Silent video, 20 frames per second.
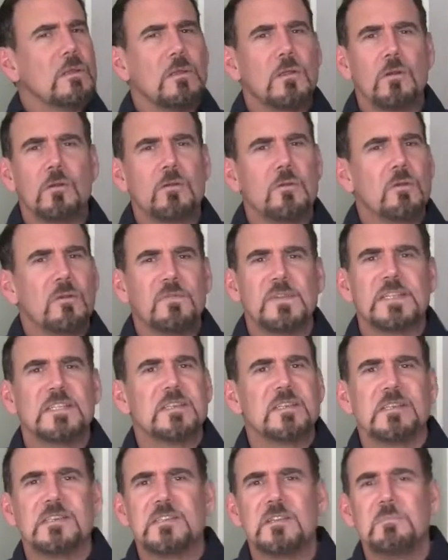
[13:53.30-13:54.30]
your
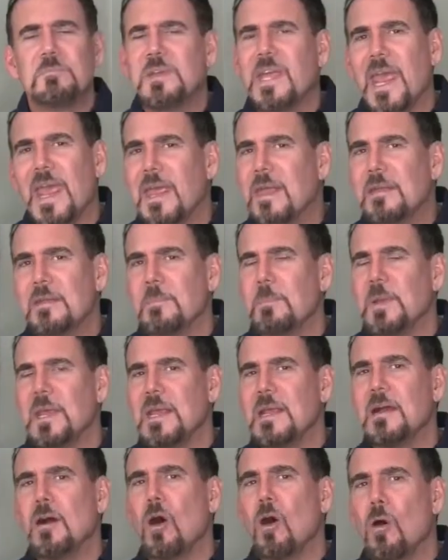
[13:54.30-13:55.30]
nervous system can't
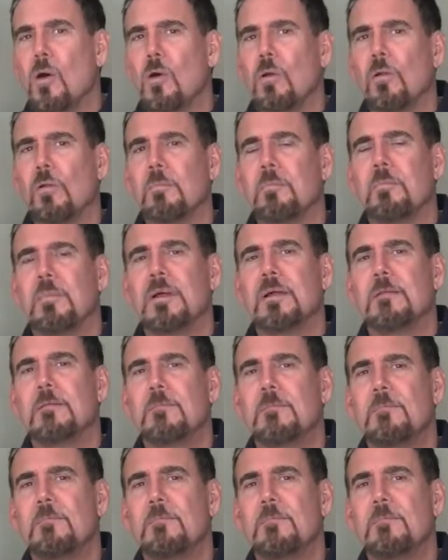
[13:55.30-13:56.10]
be calm,